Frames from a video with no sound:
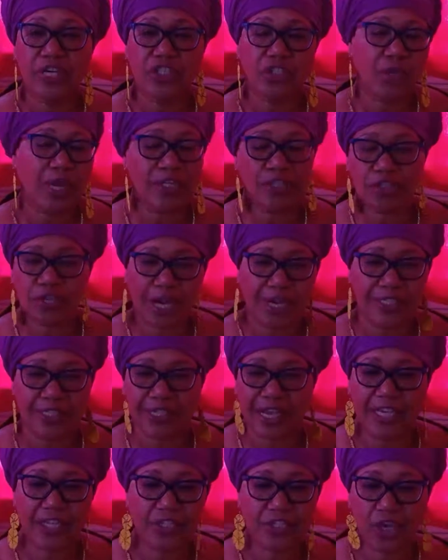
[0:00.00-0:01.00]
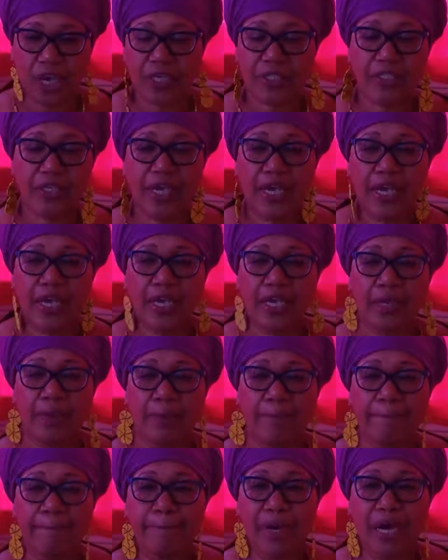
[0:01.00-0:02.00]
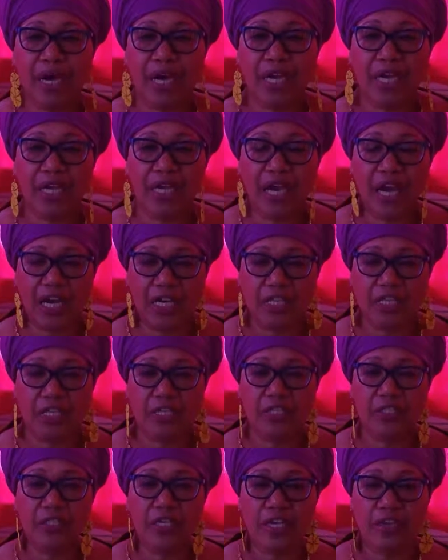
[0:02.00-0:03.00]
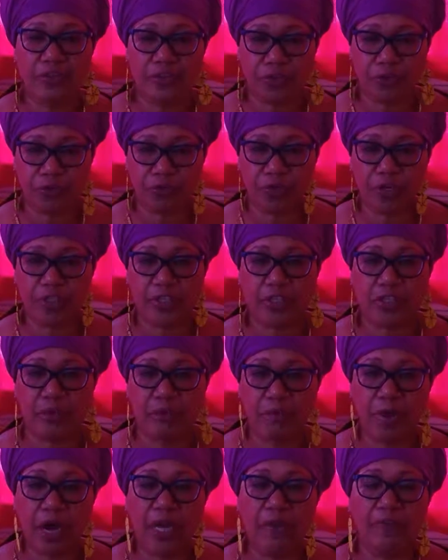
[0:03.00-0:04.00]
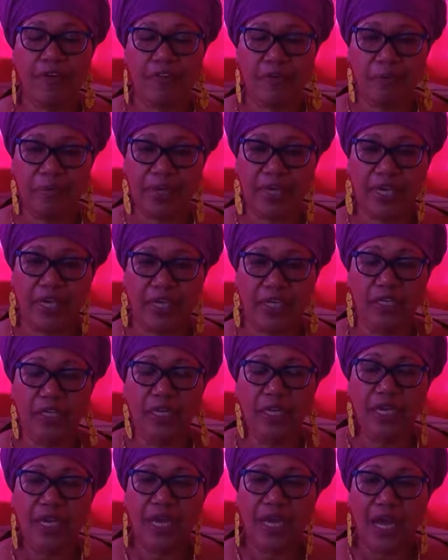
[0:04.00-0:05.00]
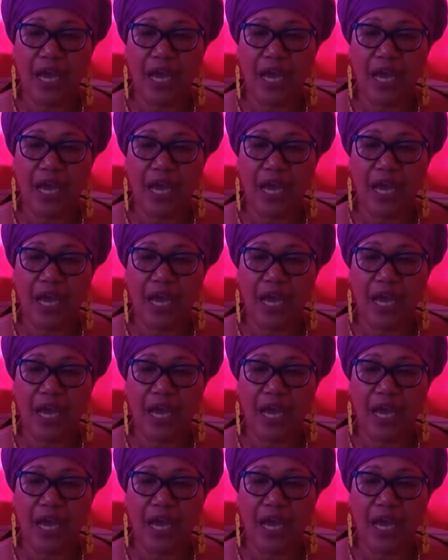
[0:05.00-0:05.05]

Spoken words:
I saute my onions in the greens at the bottom of a pan.